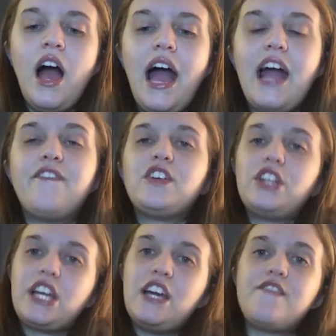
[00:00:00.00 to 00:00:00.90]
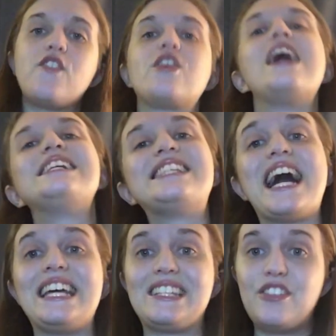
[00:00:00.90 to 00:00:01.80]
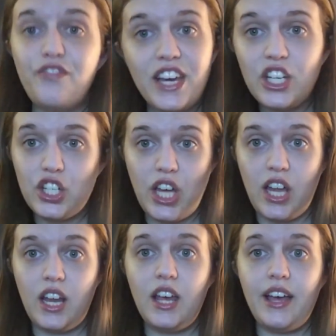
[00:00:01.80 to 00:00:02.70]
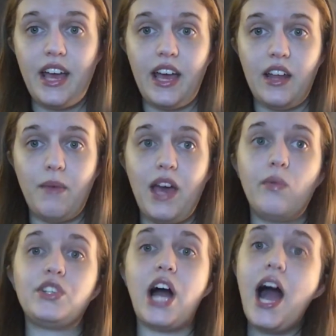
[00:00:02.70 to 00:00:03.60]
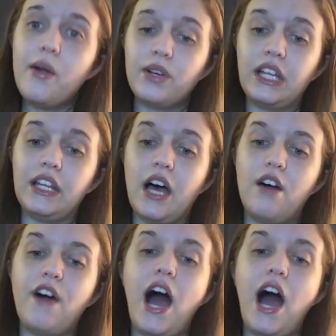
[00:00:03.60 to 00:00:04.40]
If you're looking for science fiction anime, which I really love,